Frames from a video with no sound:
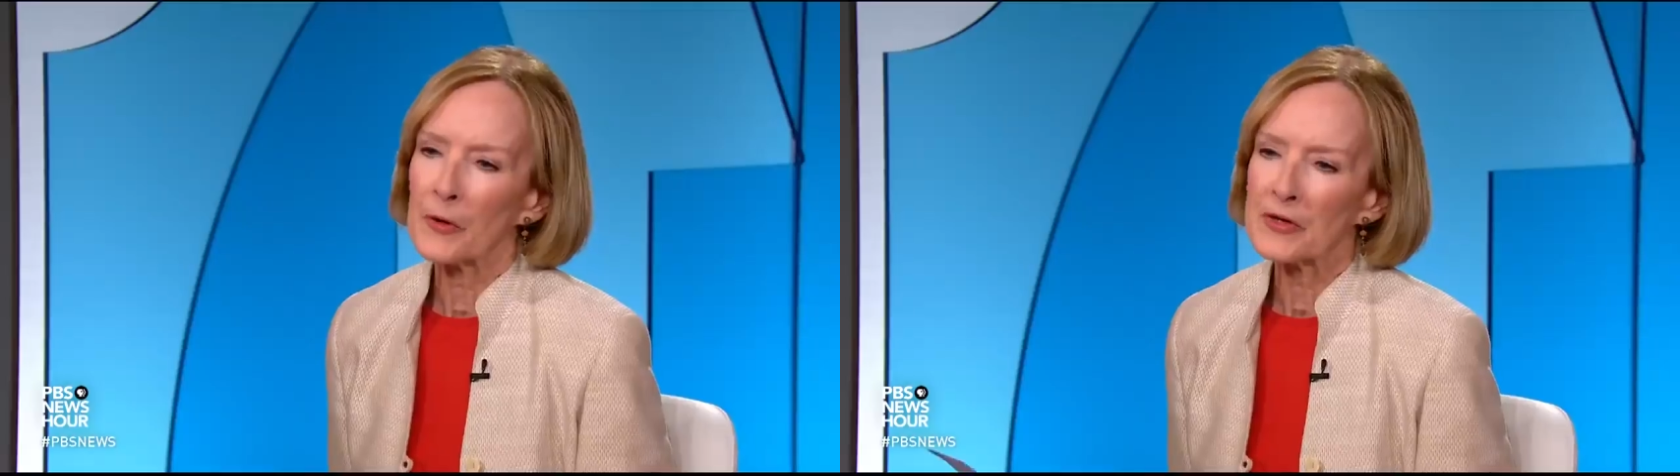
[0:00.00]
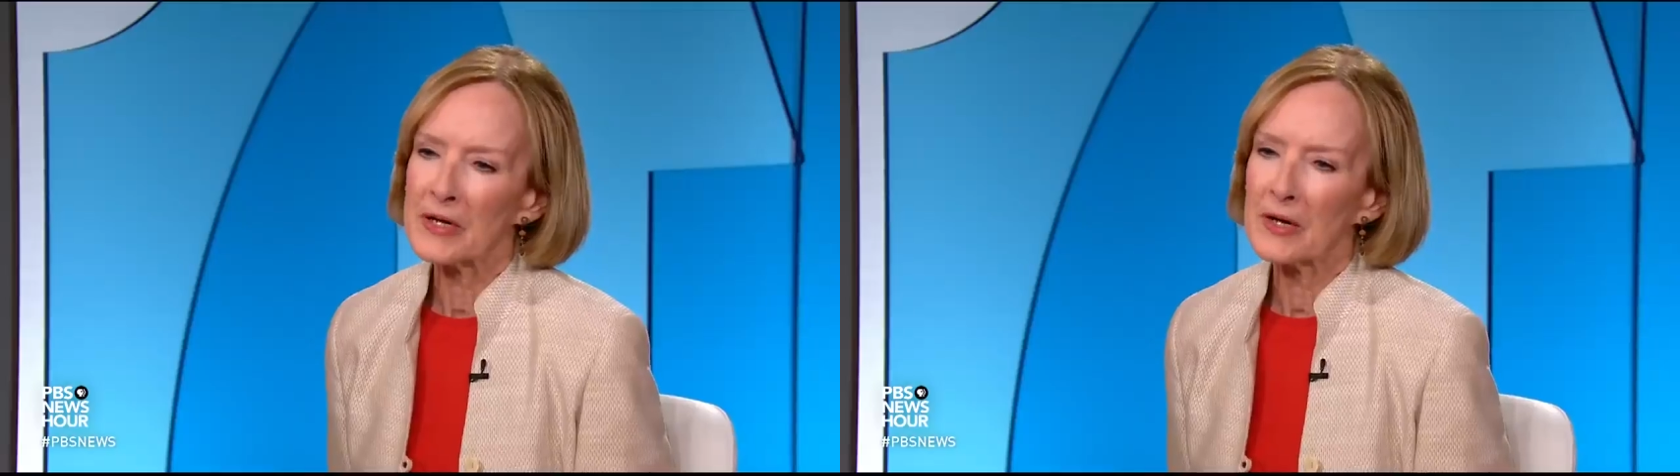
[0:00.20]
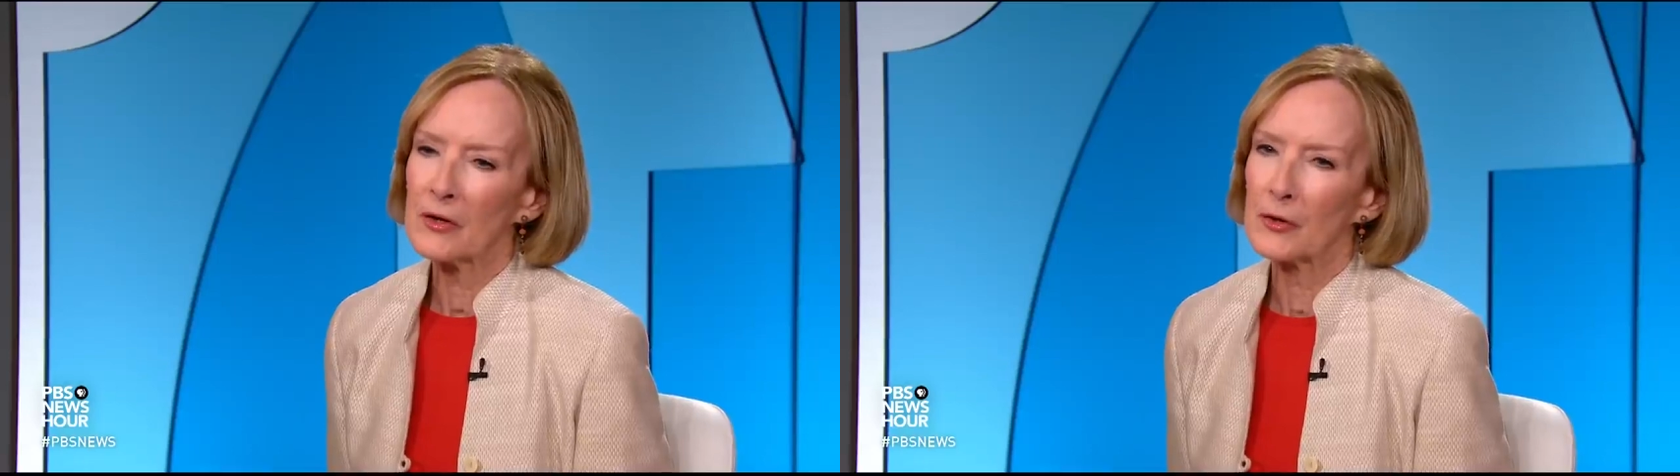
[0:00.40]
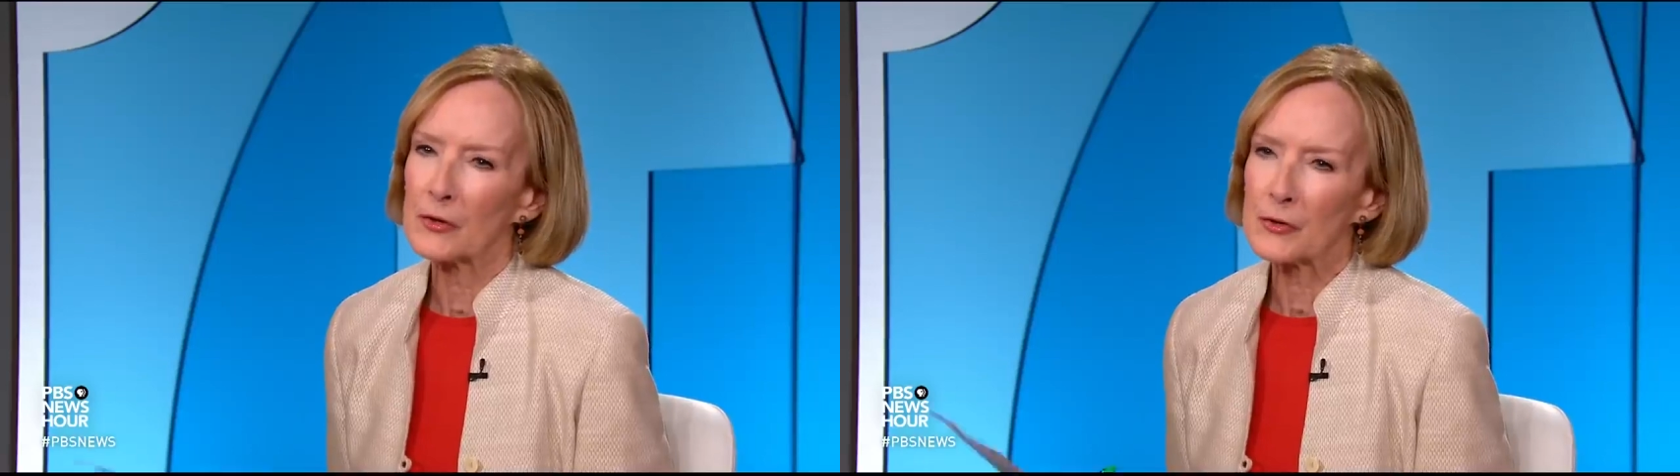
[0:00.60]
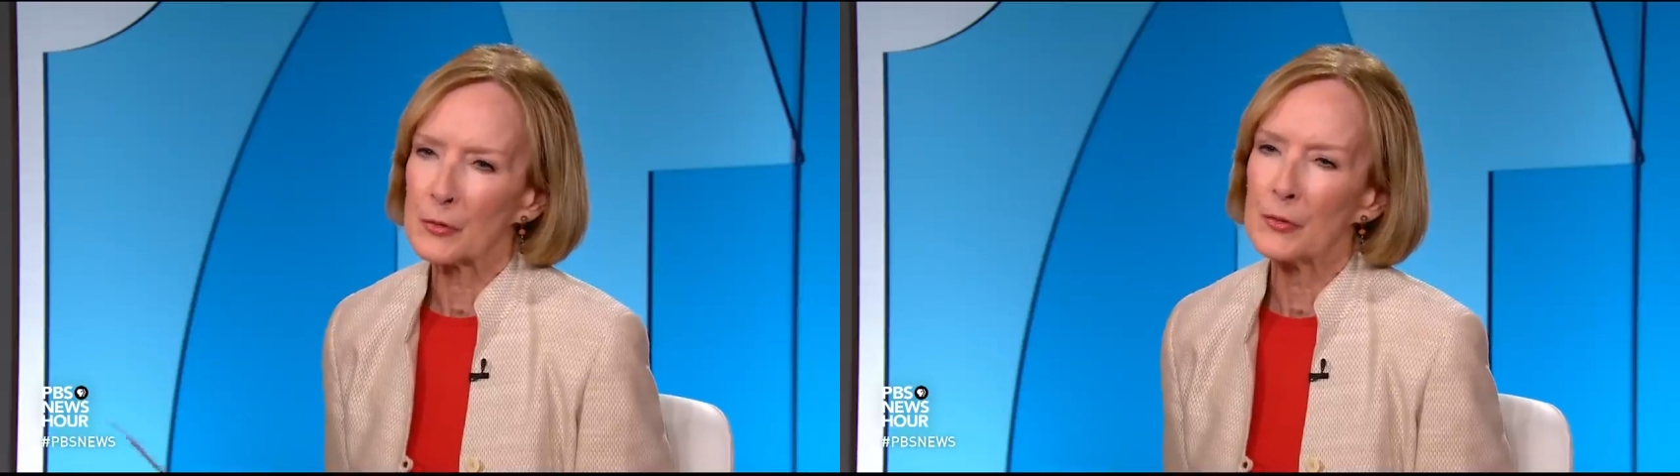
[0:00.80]
particular
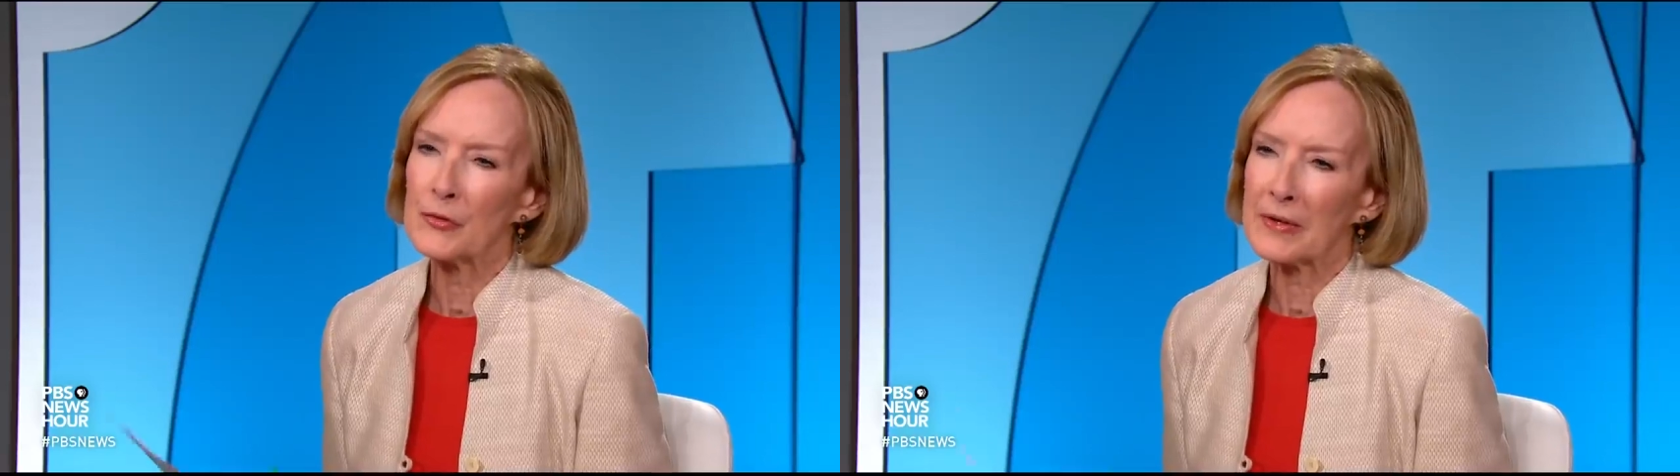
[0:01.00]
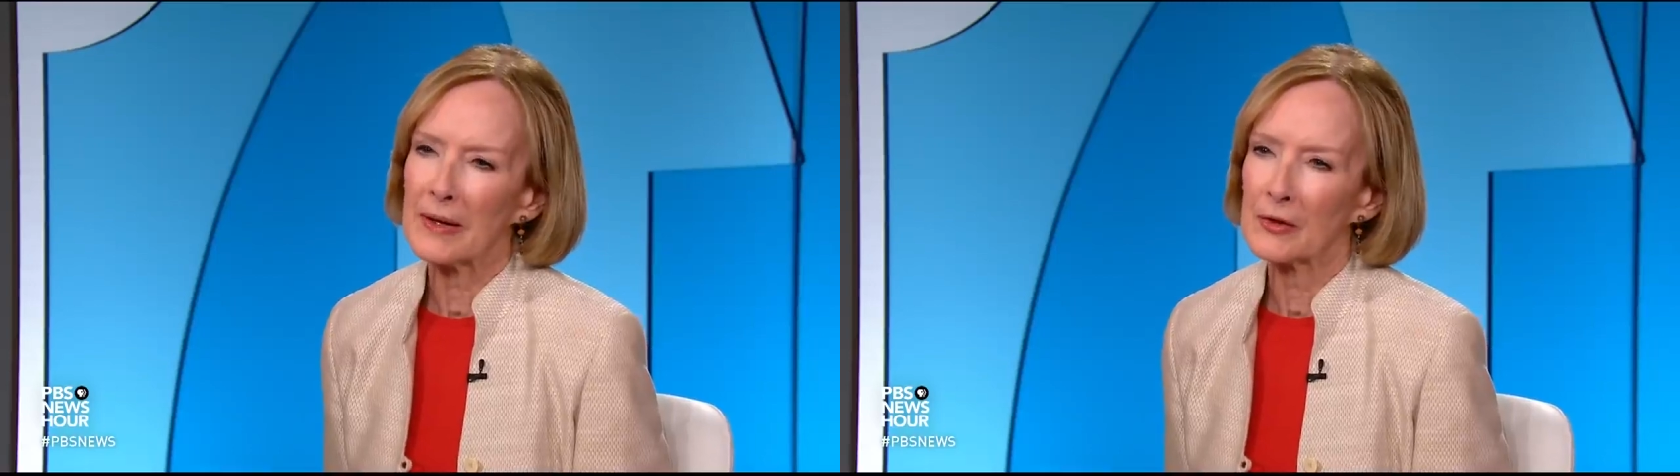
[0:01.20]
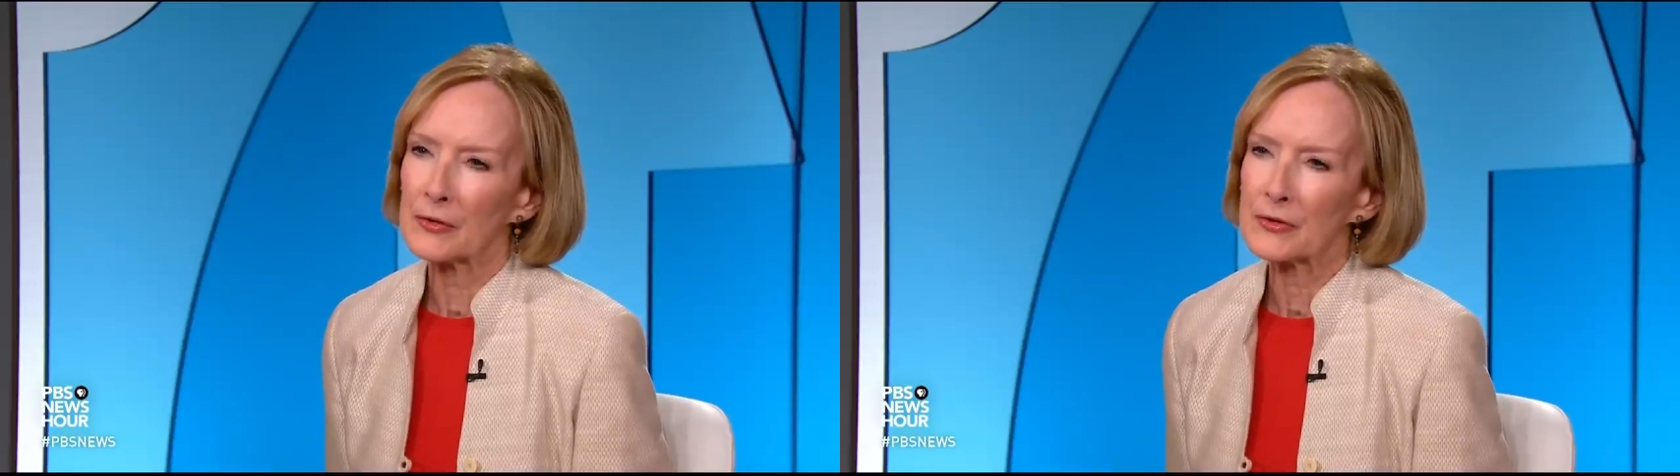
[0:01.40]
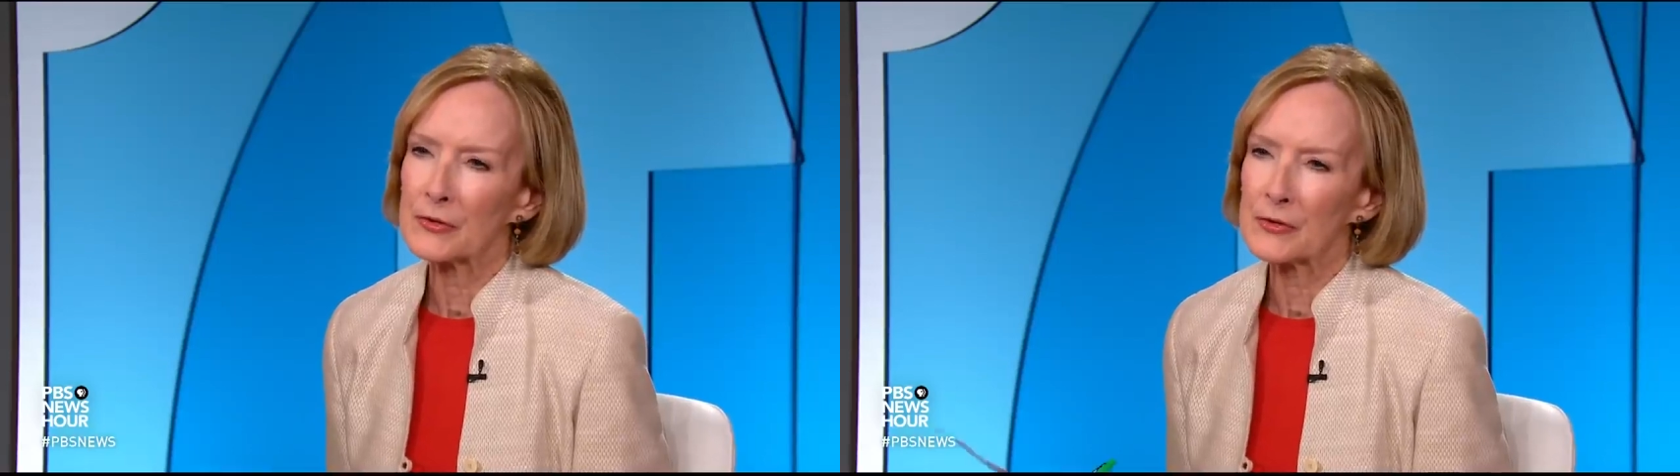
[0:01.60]
truth tellers who